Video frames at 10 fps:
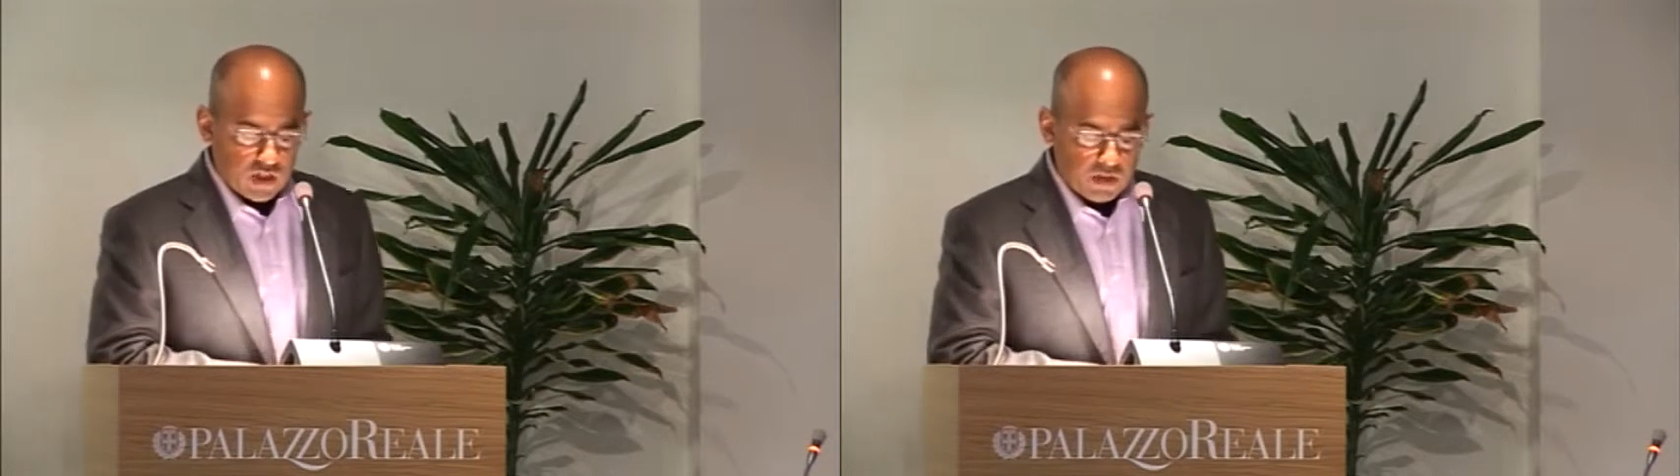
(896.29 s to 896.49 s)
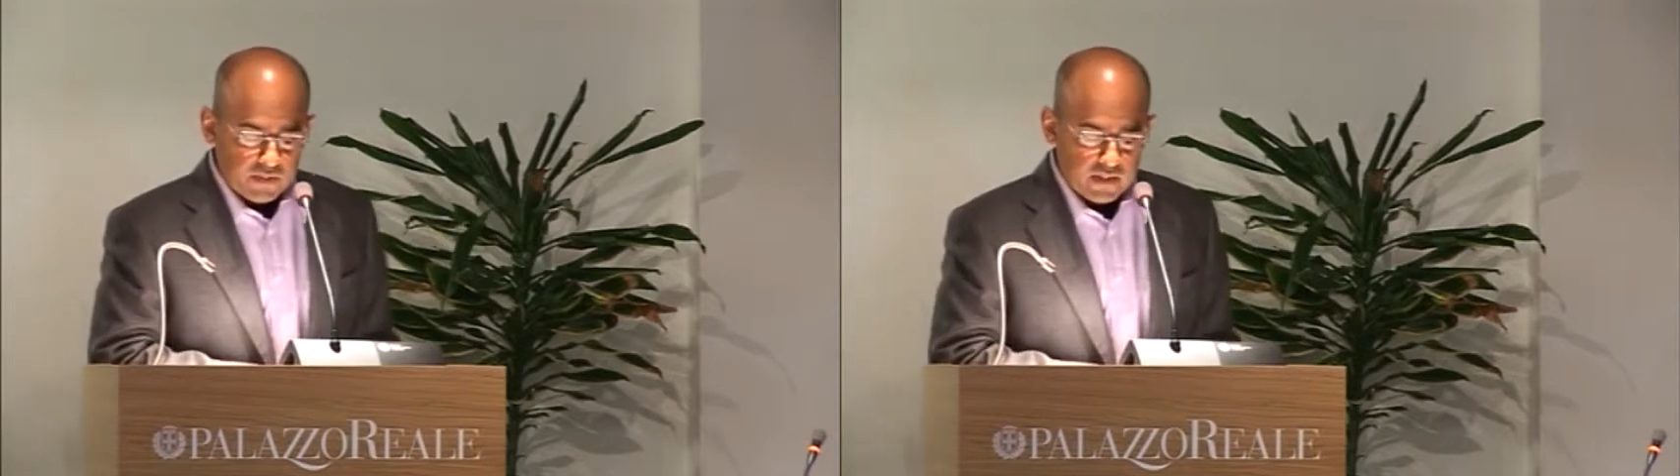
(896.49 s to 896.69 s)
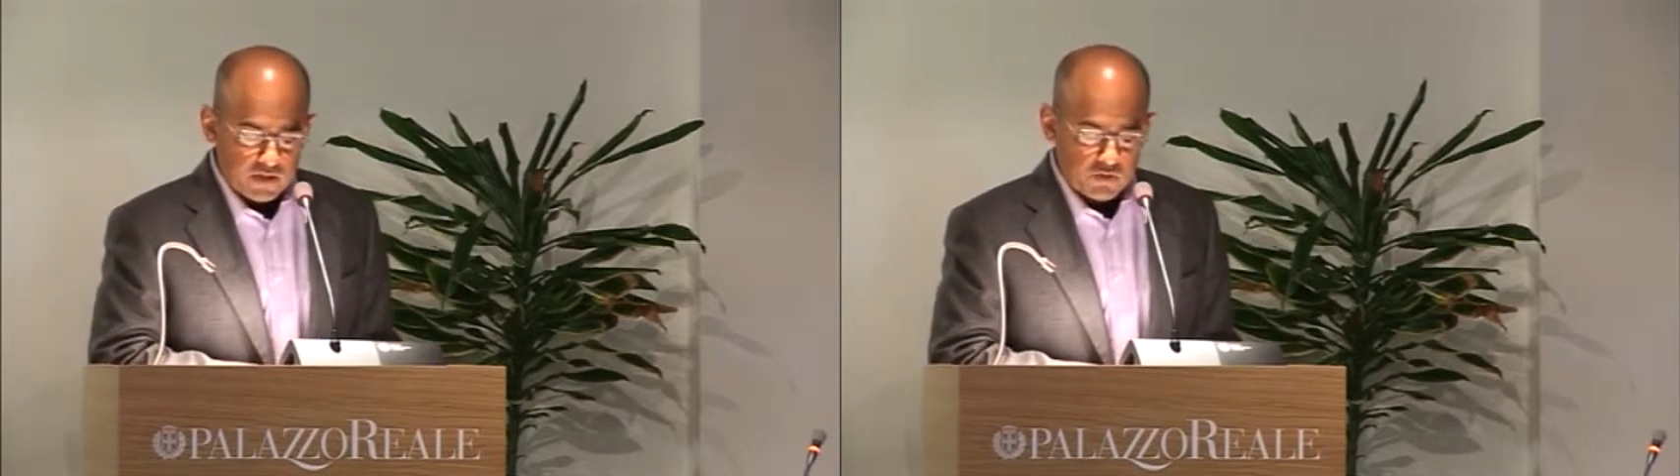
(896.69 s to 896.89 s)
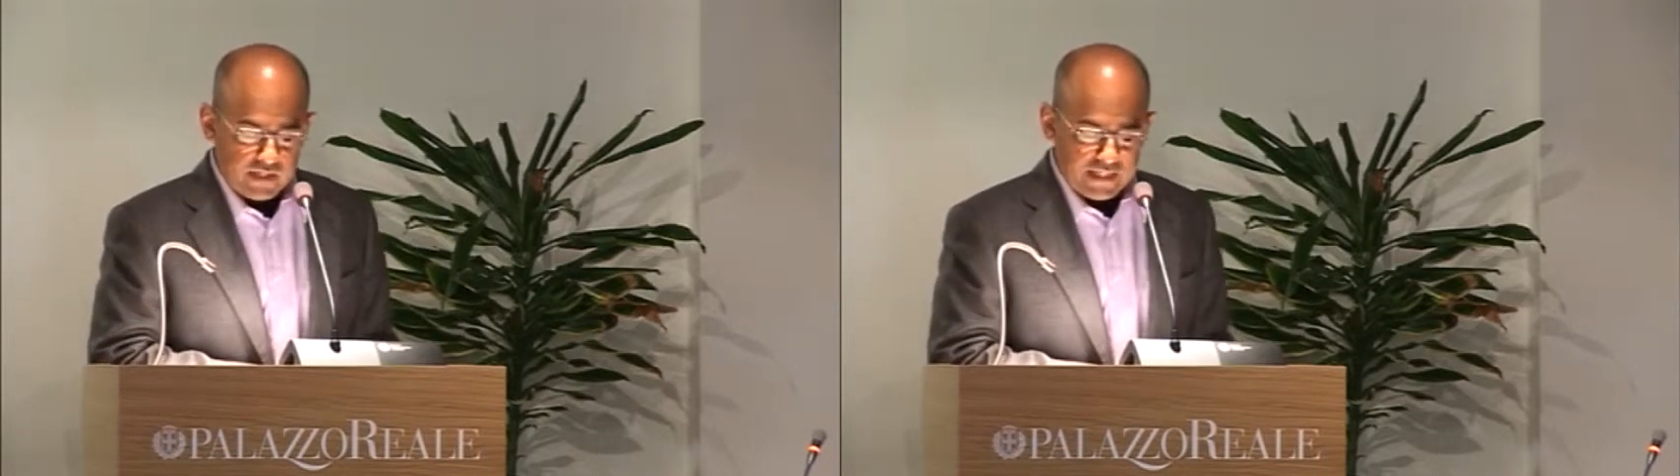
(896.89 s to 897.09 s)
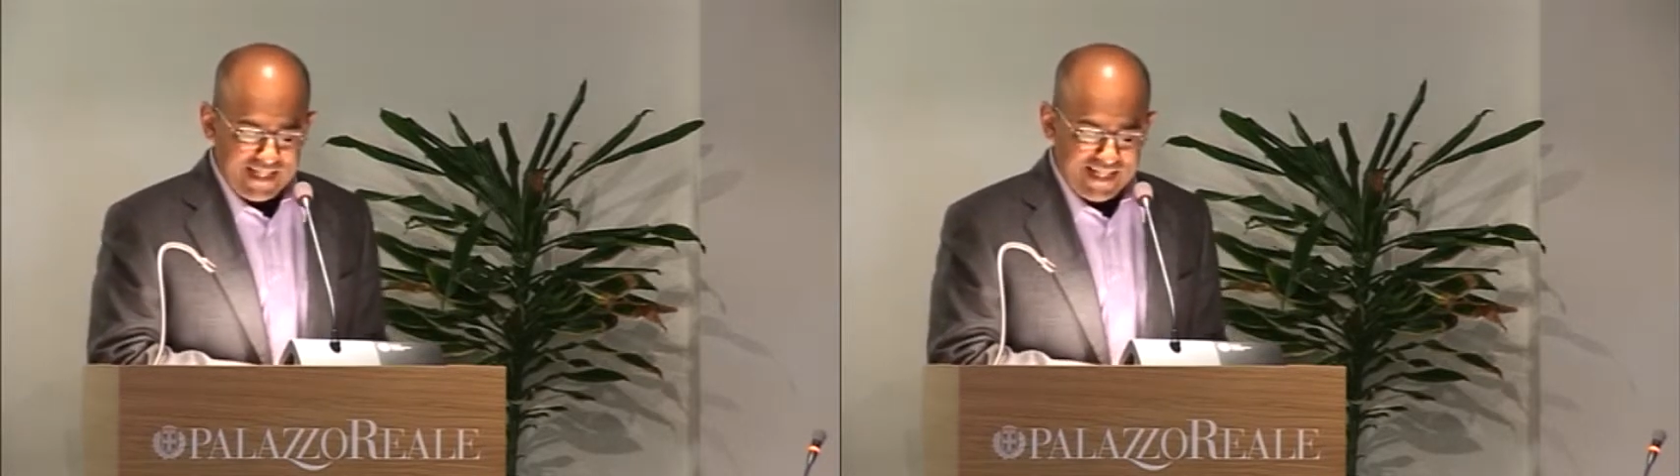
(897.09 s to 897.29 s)
urbanists to
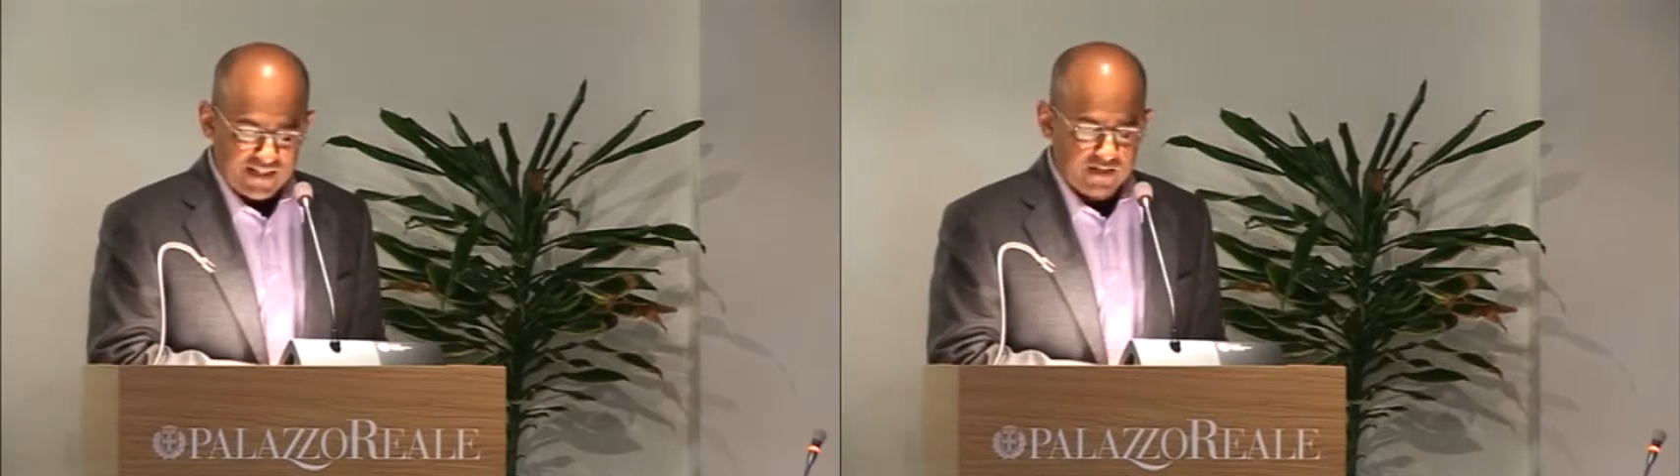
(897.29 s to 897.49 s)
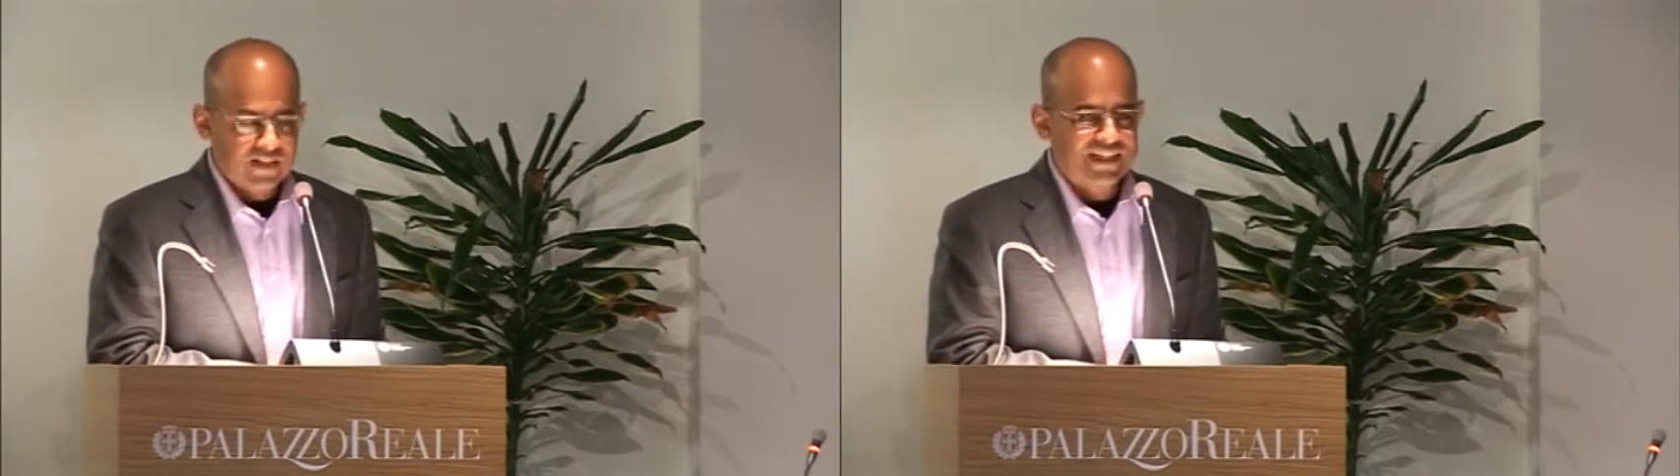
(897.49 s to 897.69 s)
engage in a